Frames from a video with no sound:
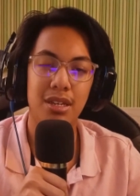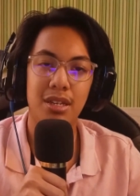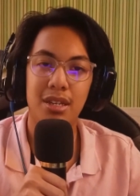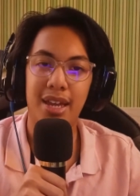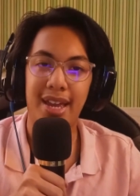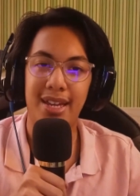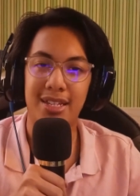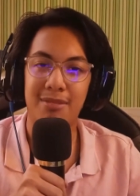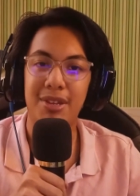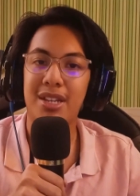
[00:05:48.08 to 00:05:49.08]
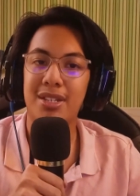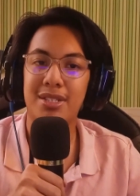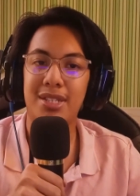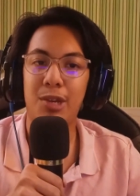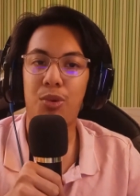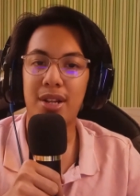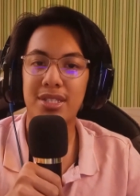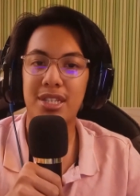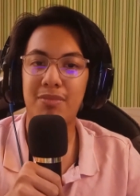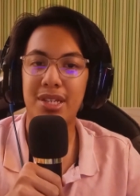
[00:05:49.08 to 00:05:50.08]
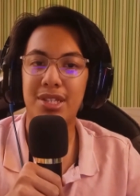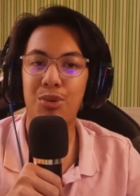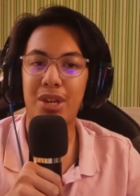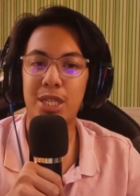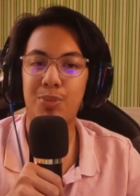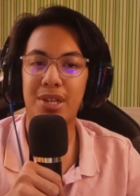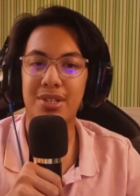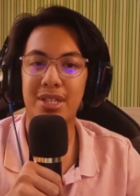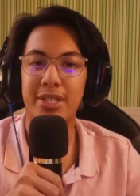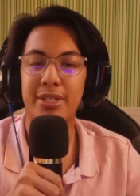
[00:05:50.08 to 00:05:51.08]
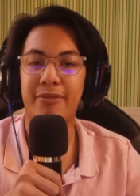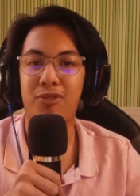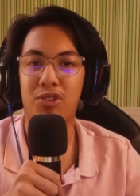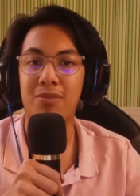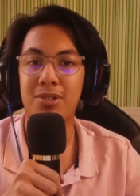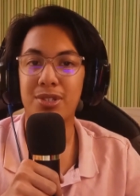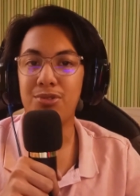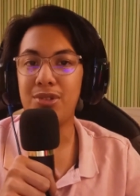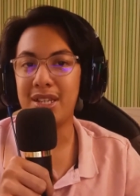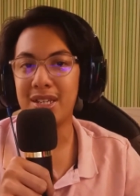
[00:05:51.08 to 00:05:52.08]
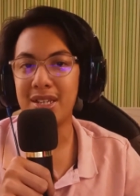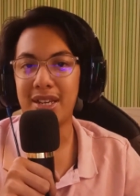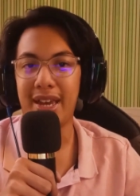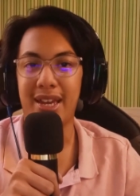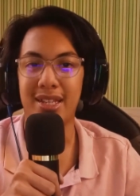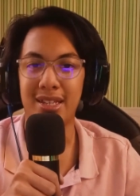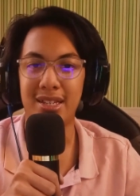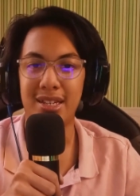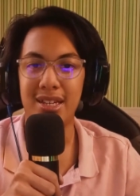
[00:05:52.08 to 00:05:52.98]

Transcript: And because they wanted me to experience formal schooling and